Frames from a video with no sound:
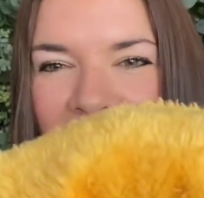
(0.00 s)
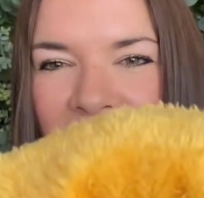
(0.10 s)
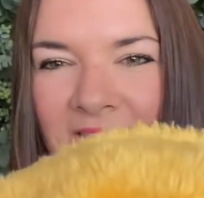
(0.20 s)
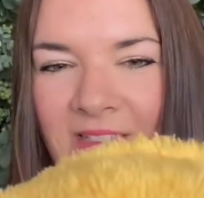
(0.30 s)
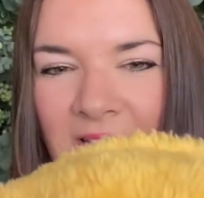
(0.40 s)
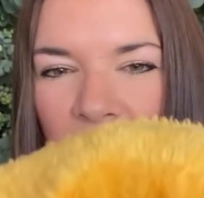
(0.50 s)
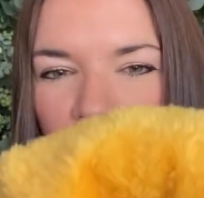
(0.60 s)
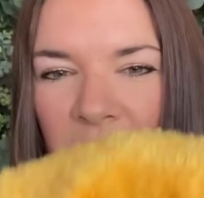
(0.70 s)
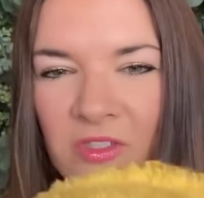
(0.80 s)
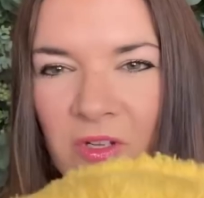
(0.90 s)
so
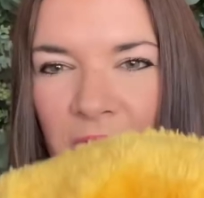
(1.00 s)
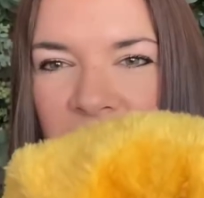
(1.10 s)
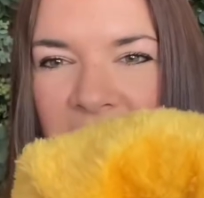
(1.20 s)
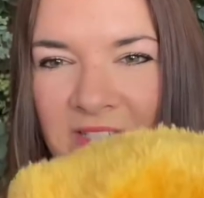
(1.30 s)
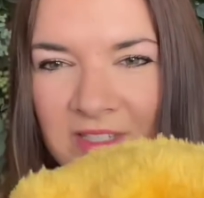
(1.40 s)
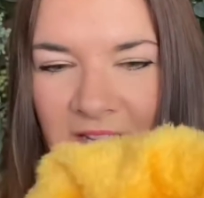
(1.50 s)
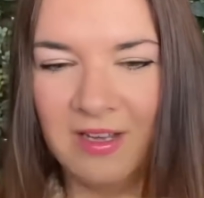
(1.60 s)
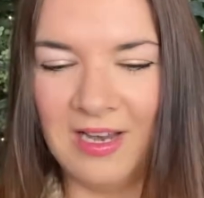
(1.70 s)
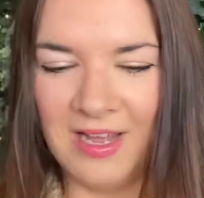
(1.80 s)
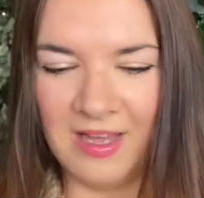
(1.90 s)
soft and
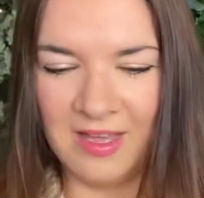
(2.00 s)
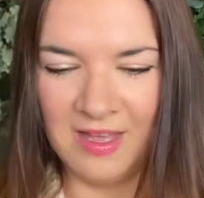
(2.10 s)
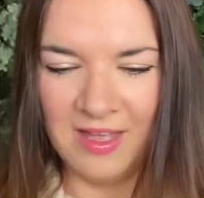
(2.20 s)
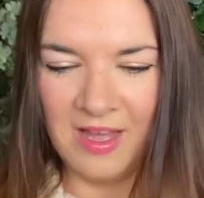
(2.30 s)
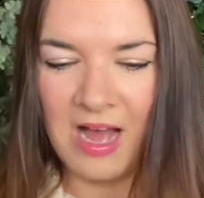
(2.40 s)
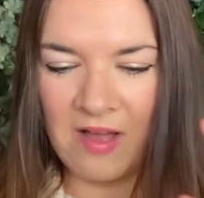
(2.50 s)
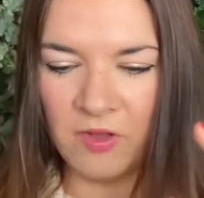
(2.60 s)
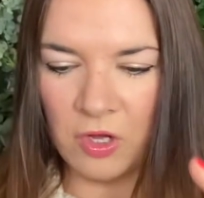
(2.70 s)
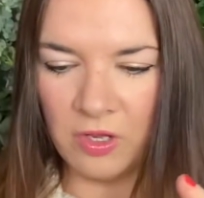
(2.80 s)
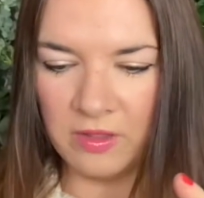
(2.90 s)
snuggly I haven't
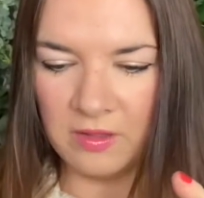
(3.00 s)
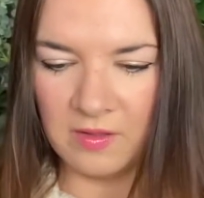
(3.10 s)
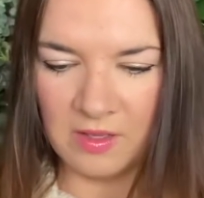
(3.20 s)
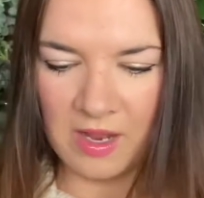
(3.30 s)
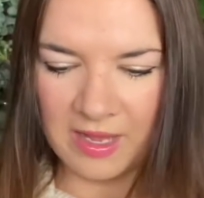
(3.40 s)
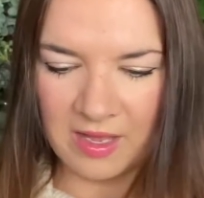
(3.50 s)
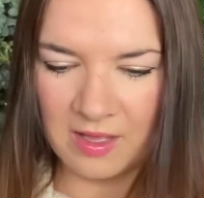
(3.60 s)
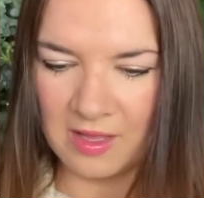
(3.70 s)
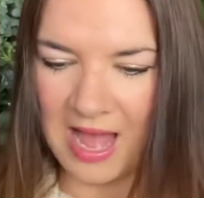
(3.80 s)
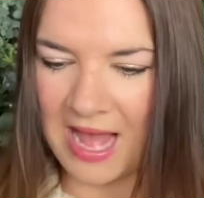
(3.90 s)
got like
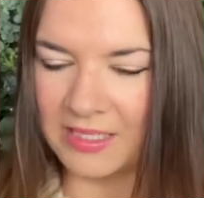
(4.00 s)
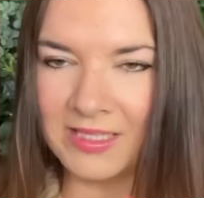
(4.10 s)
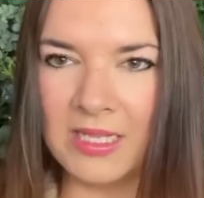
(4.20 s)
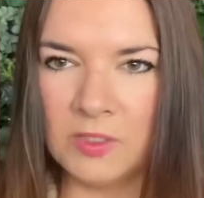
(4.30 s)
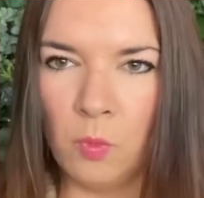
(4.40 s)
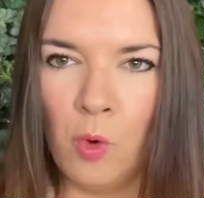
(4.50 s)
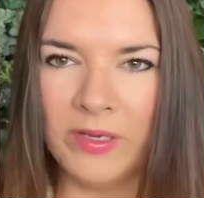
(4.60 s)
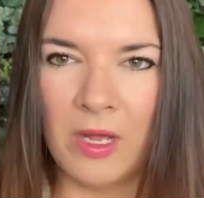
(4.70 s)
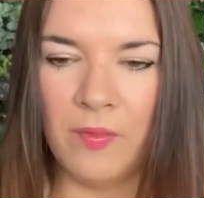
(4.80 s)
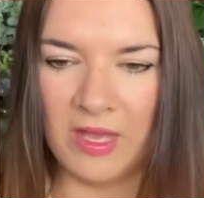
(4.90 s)
hats this warm I
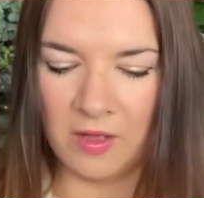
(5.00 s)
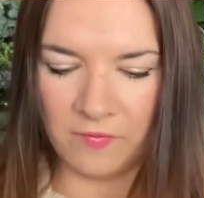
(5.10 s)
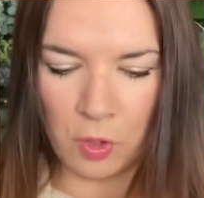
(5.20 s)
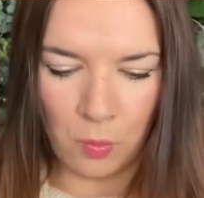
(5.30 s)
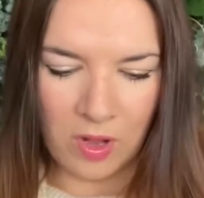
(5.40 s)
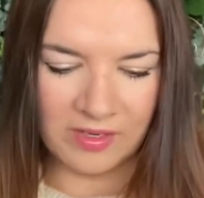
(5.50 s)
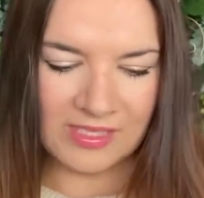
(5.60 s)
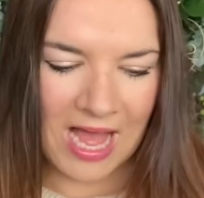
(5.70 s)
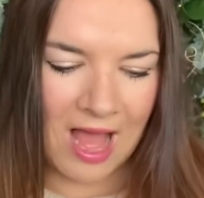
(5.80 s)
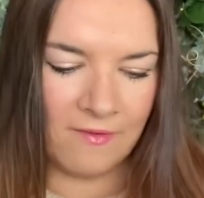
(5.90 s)
don't think I've got ones that
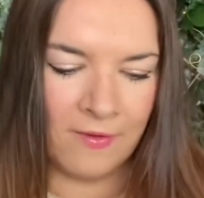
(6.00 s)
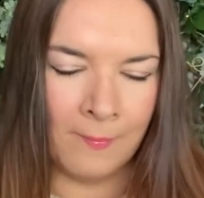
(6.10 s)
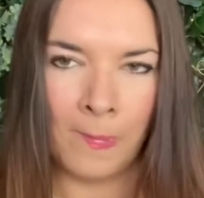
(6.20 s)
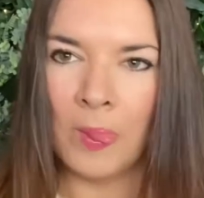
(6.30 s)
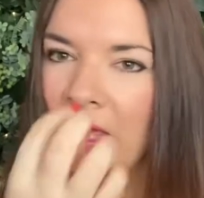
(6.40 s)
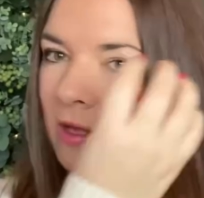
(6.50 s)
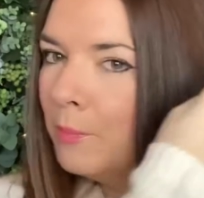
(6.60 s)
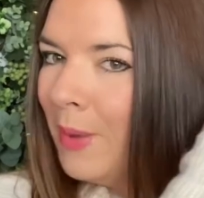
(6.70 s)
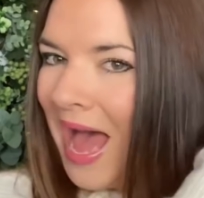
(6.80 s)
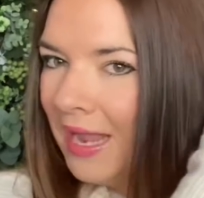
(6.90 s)
have like a
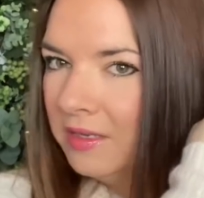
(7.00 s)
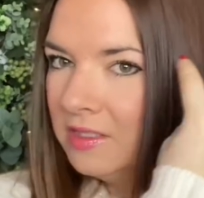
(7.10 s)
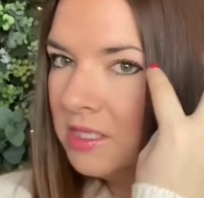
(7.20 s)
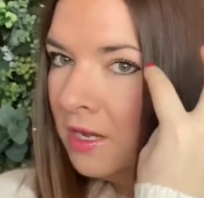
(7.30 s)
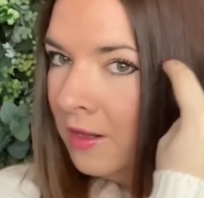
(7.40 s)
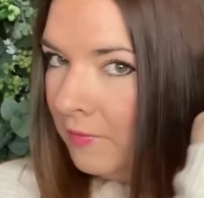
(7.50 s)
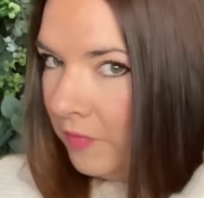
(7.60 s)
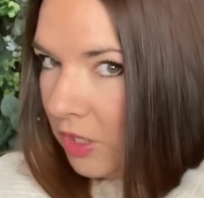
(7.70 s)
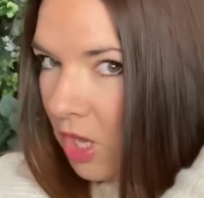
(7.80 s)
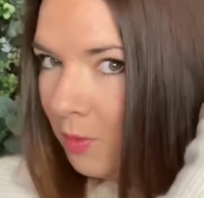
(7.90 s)
band that
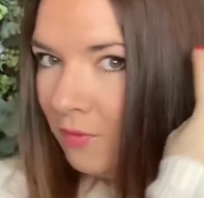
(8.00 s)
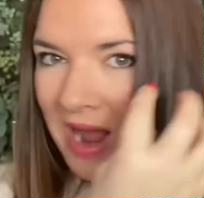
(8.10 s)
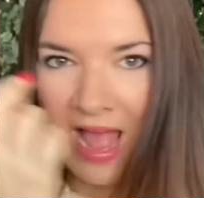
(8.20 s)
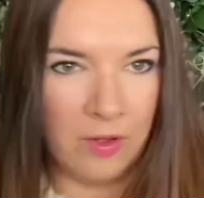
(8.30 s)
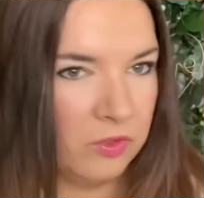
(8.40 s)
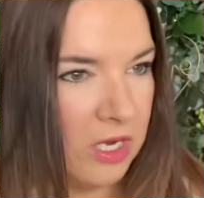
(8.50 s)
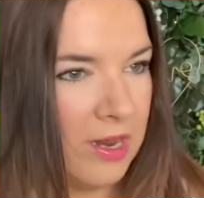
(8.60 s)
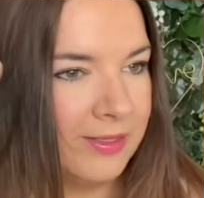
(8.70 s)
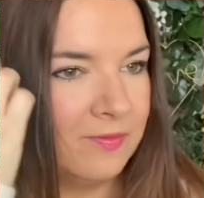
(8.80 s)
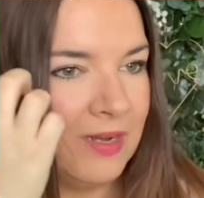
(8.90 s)
go around a
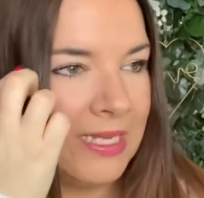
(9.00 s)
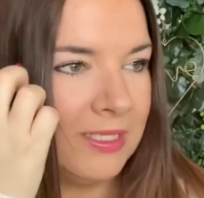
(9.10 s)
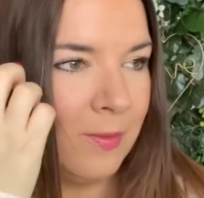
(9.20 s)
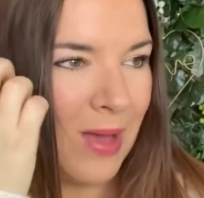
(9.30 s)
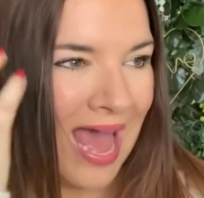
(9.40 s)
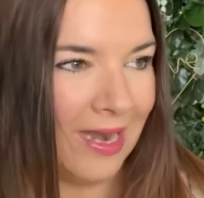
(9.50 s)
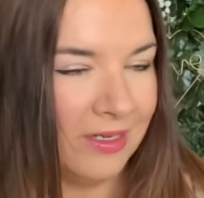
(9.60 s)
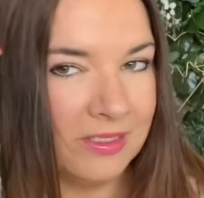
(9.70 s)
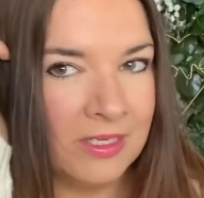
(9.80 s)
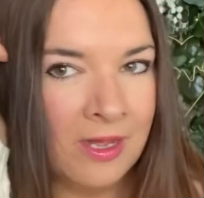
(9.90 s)
nice fleecy
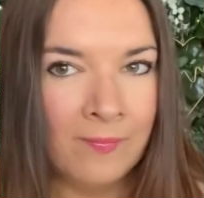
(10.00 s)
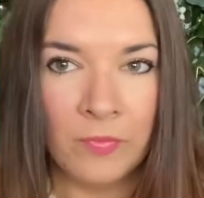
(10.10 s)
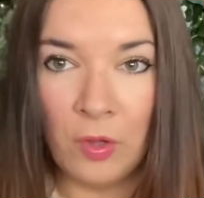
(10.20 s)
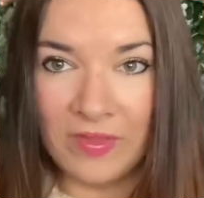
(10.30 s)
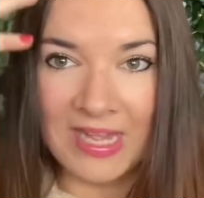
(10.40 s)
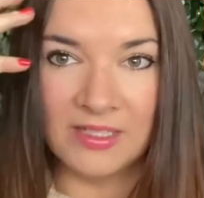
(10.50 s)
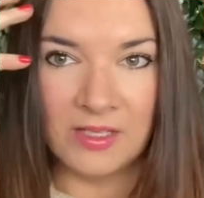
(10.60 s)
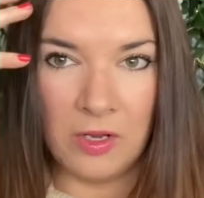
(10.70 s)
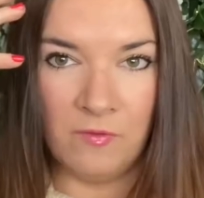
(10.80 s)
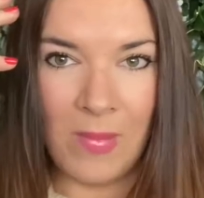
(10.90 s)
band on the
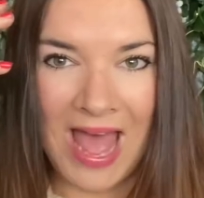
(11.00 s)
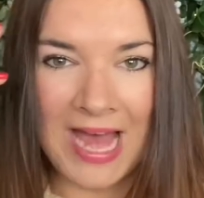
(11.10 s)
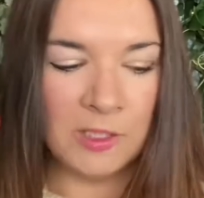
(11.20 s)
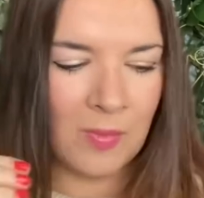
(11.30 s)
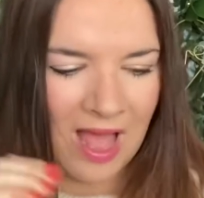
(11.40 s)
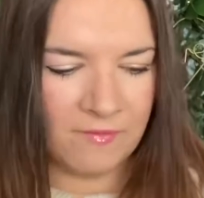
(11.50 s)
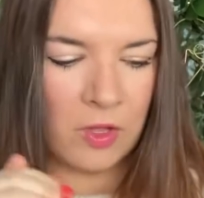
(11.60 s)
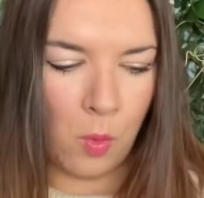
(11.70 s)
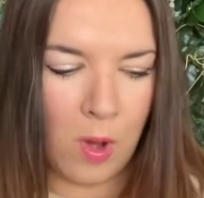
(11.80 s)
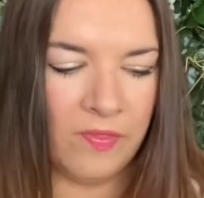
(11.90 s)
inside of my hats but I haven't got
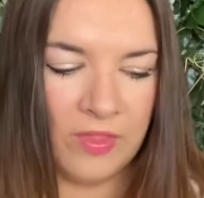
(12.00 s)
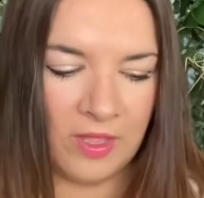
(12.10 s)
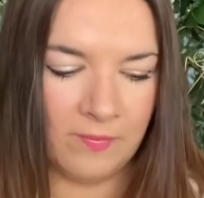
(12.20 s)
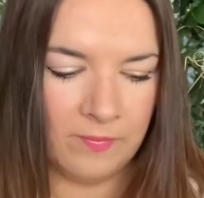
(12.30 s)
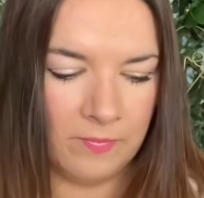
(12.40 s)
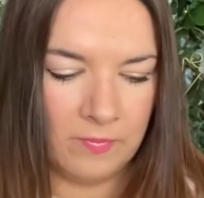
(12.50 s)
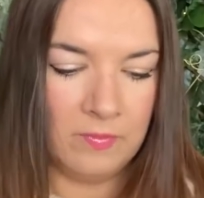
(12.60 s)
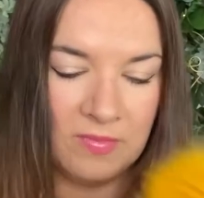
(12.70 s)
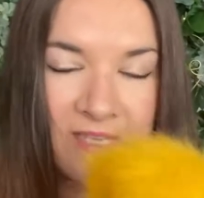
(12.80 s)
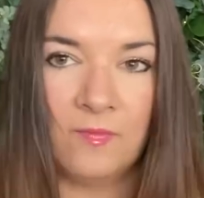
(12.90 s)
one that
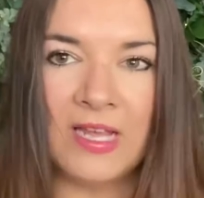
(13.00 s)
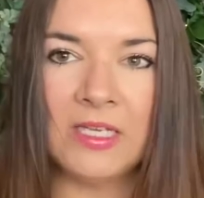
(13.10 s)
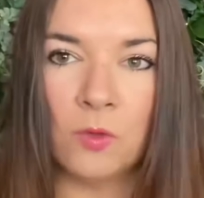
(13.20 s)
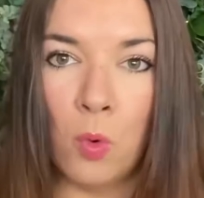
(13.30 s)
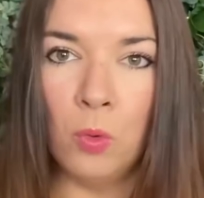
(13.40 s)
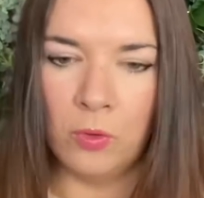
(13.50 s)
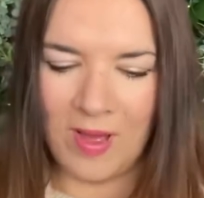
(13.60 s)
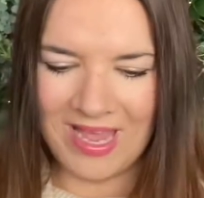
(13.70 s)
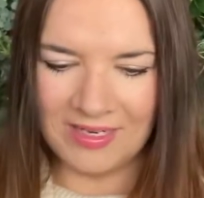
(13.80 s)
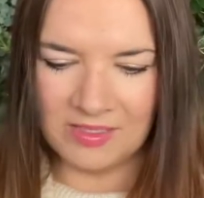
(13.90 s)
there's fleece all the way
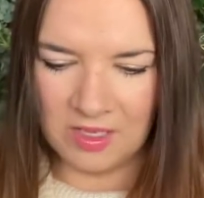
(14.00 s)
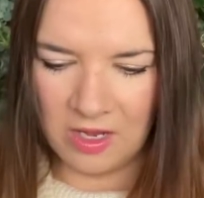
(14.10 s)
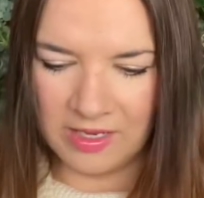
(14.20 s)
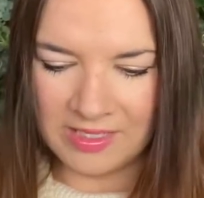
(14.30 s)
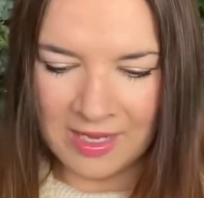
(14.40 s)
inside